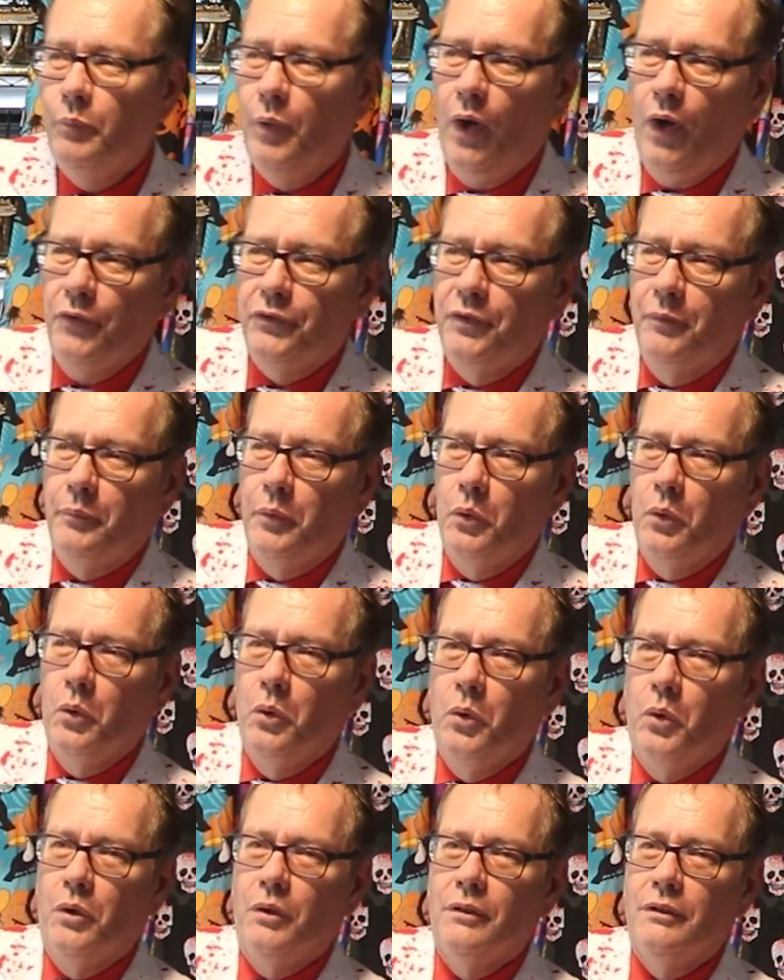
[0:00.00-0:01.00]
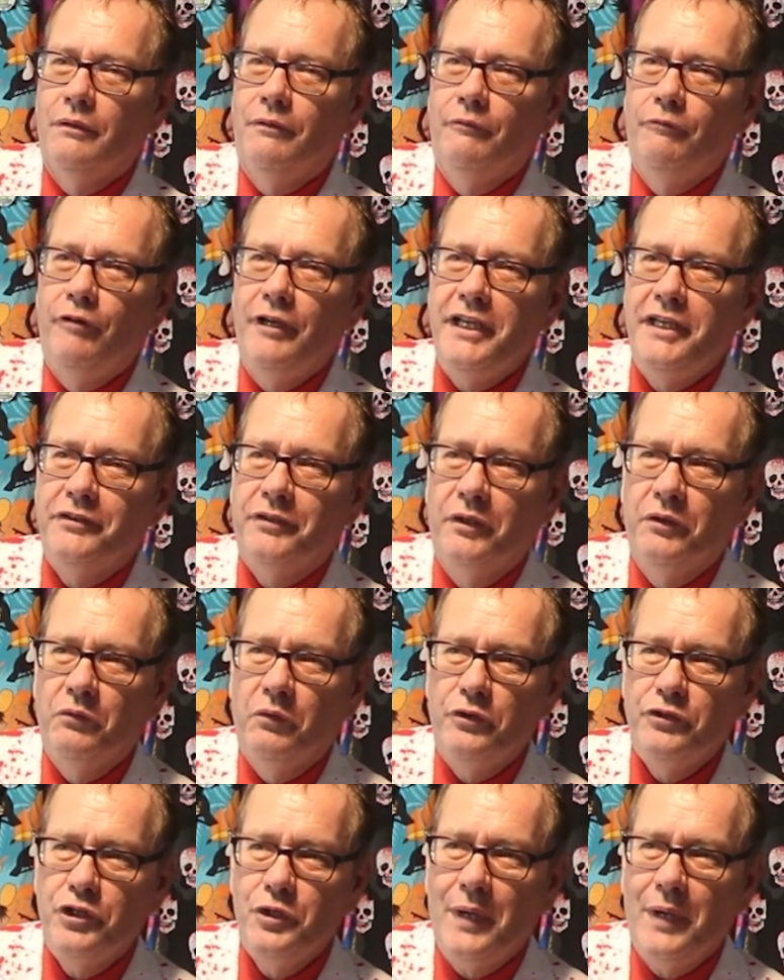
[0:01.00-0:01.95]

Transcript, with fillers: possible reason would